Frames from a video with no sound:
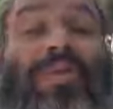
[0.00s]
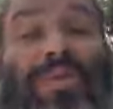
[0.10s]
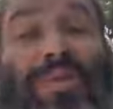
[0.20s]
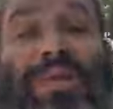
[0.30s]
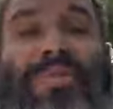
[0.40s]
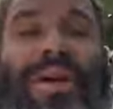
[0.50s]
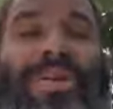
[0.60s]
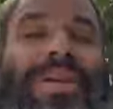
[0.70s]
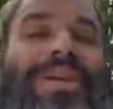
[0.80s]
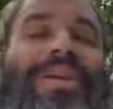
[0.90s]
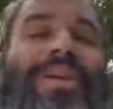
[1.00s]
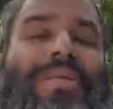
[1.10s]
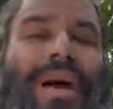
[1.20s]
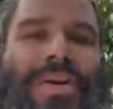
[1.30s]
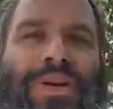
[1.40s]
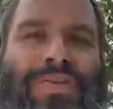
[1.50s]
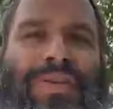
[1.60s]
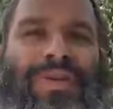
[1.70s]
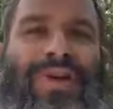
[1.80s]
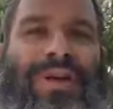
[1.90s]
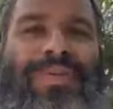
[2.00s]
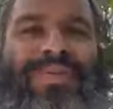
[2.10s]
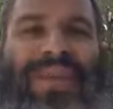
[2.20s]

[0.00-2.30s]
which was the amount he needed to marry off his daughter.